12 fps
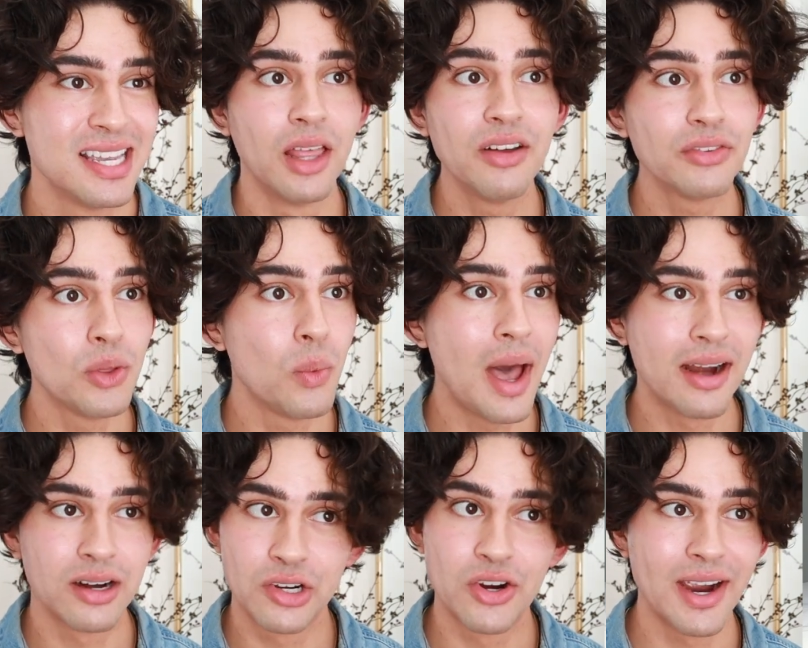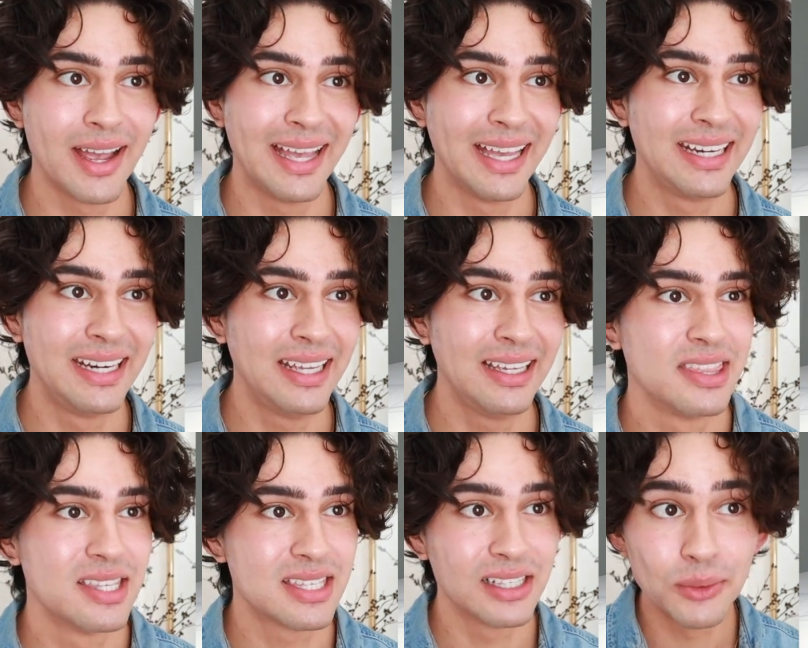Love the wire grid.
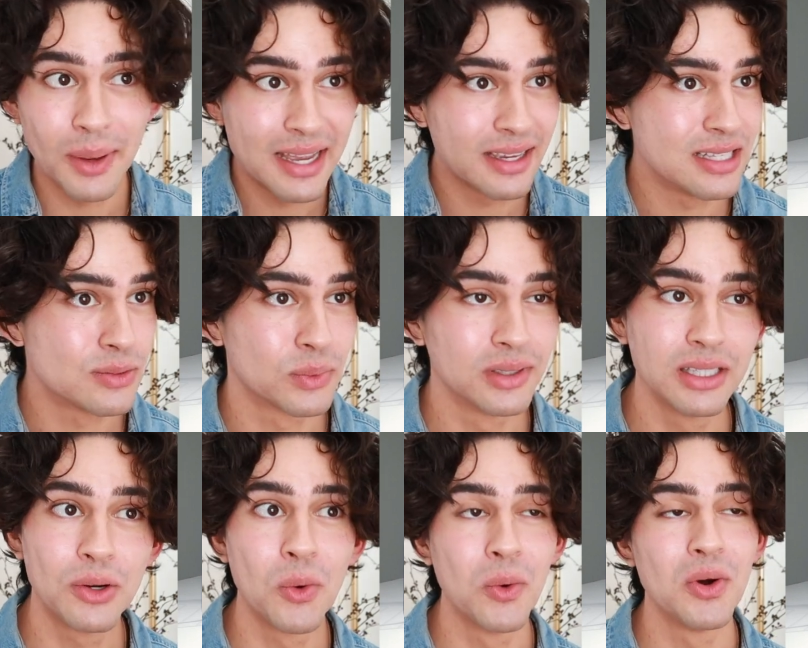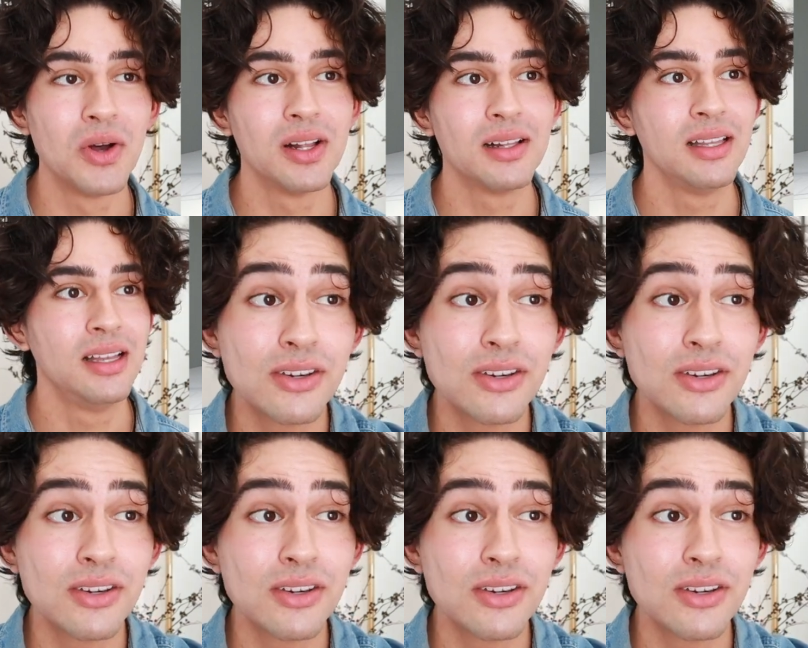The silhouette is really cool.